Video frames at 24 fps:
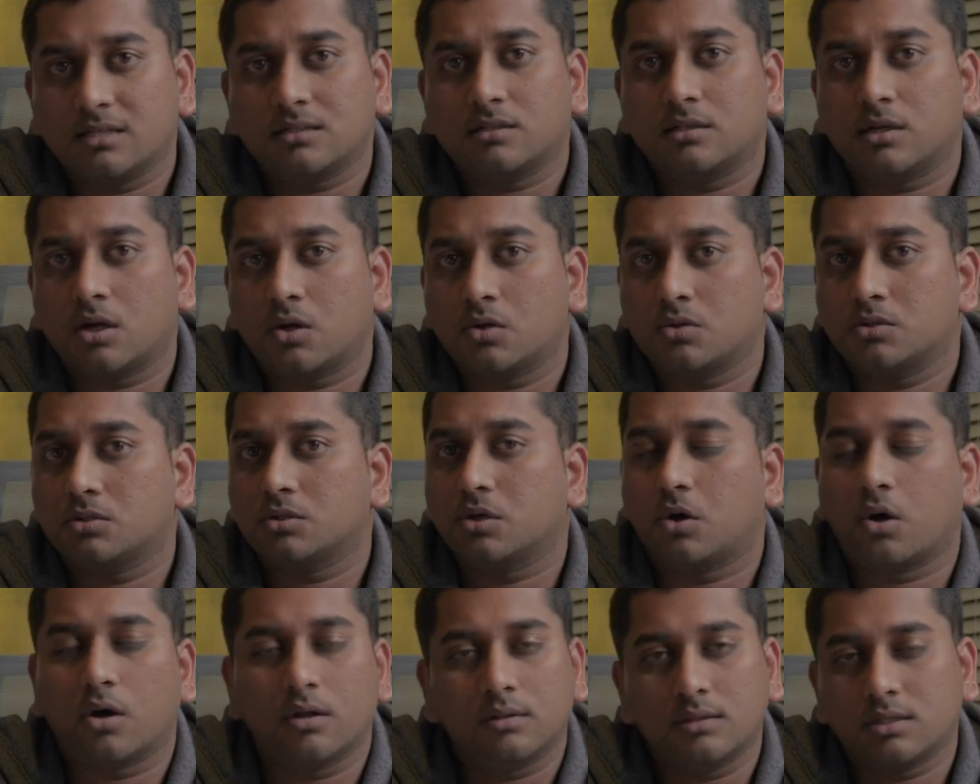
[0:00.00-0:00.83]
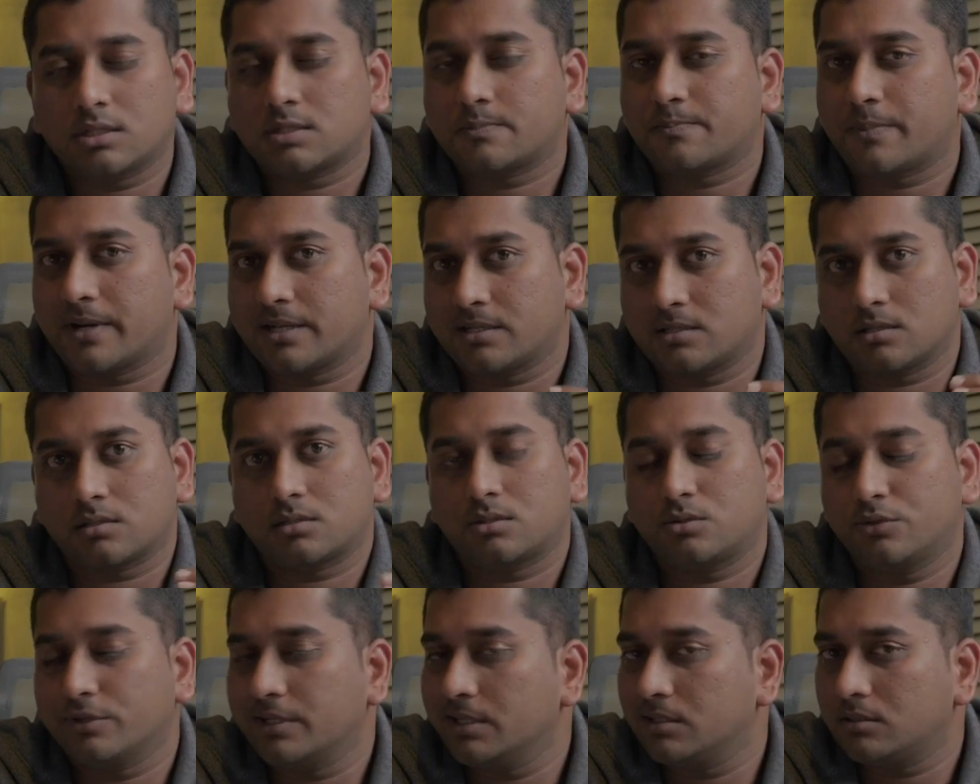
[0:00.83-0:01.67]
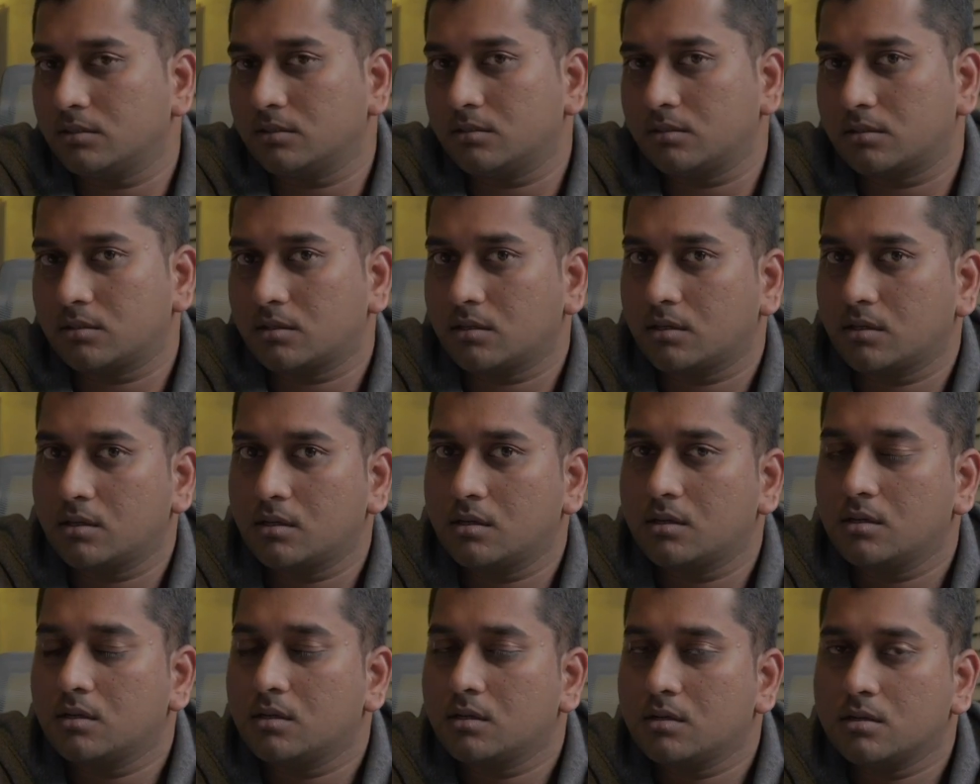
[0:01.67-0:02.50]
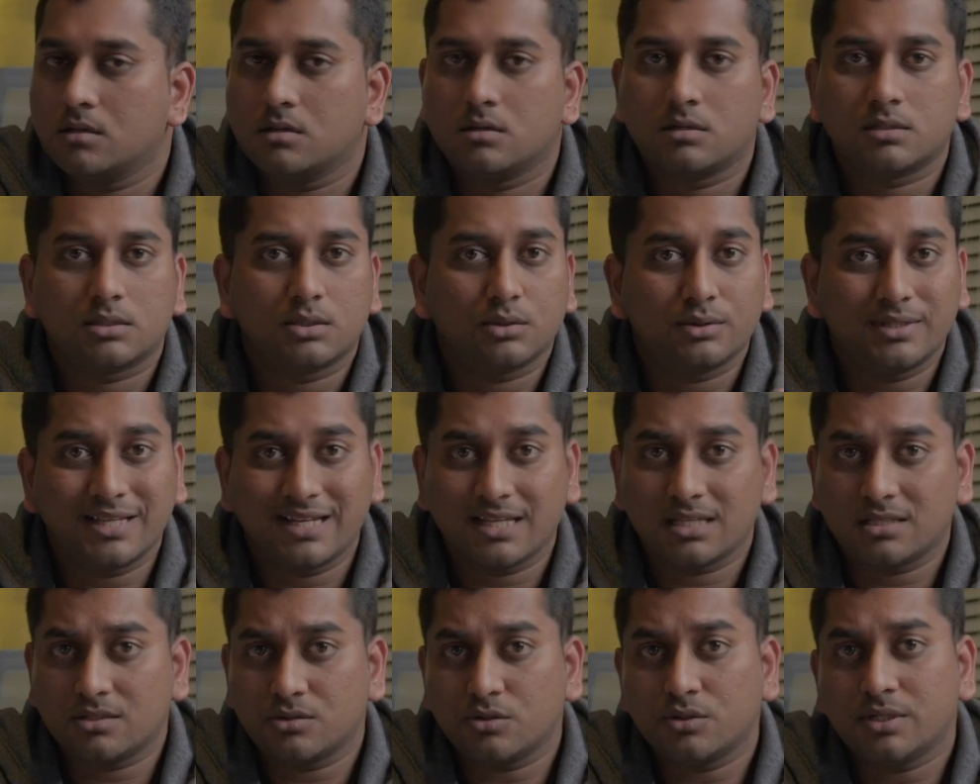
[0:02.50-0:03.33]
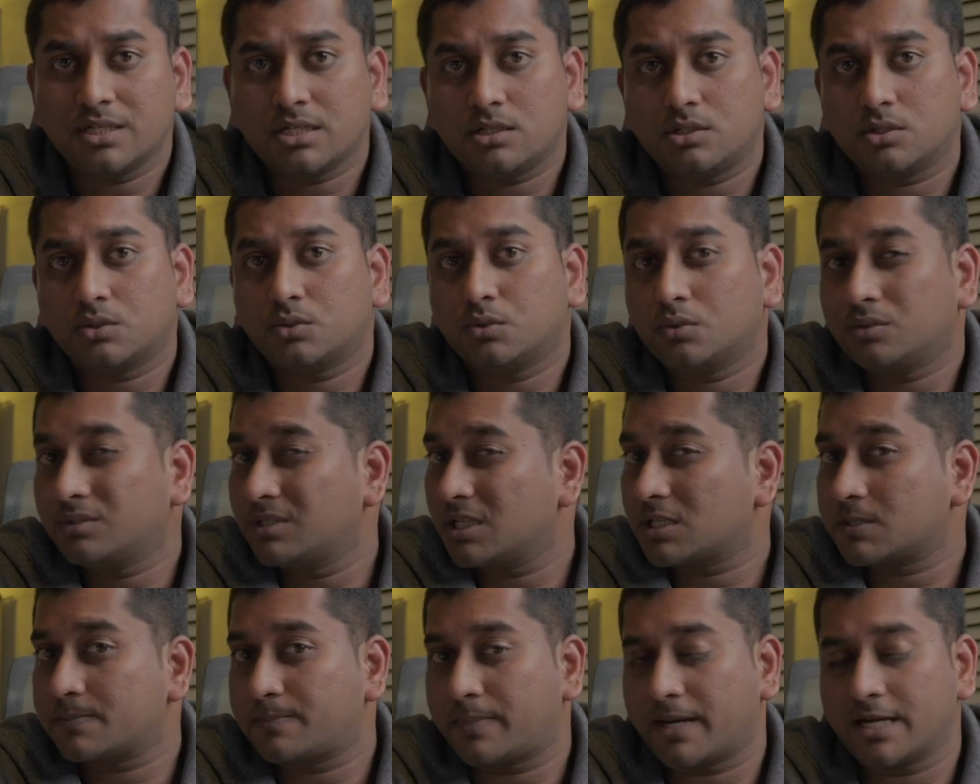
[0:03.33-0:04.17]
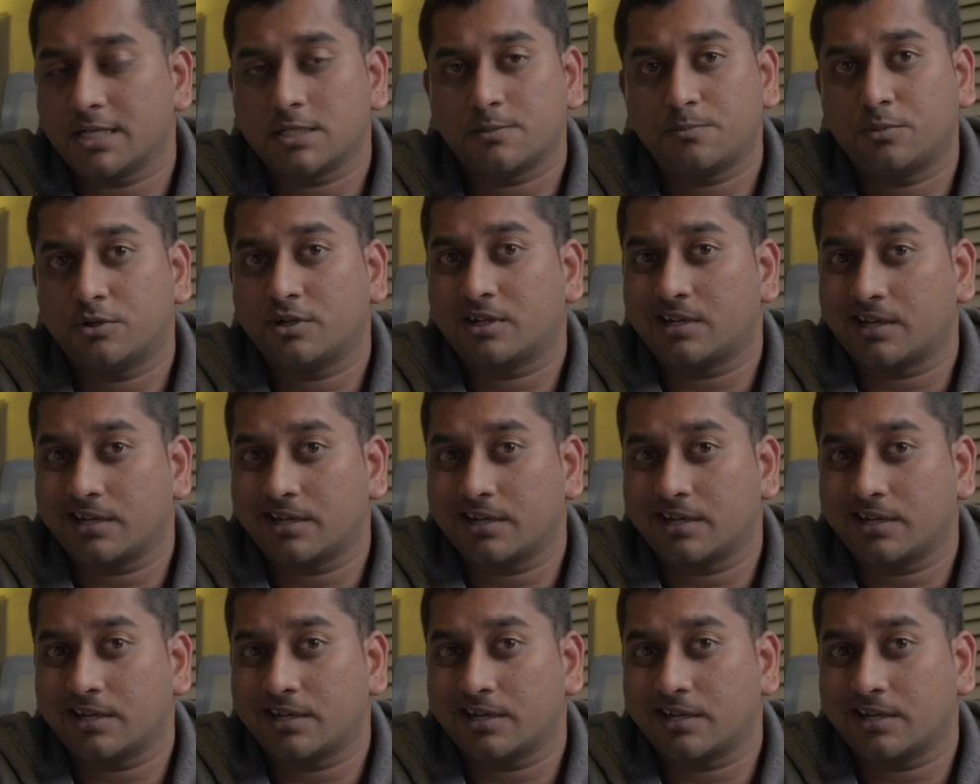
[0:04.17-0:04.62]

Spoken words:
ground all the spices together. So there is no need to cook the spice powder